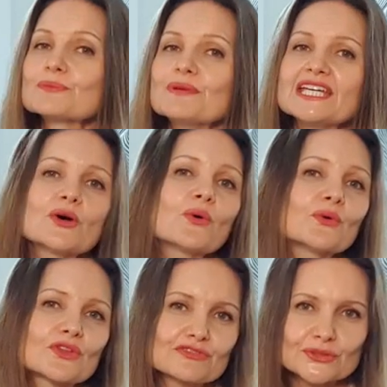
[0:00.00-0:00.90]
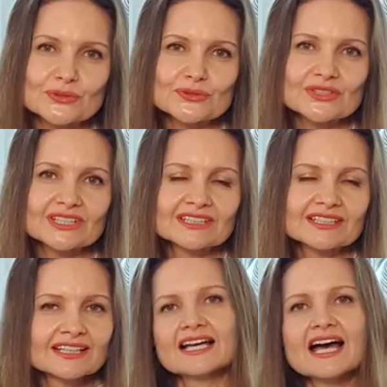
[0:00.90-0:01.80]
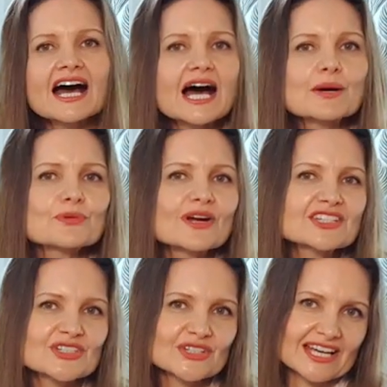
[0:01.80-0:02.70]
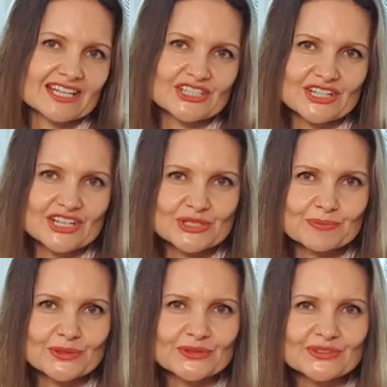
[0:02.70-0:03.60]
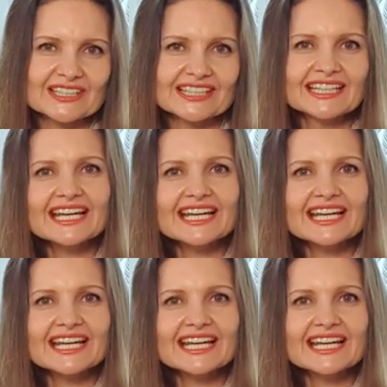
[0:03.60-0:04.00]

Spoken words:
on me or the food. I praised her as she explored.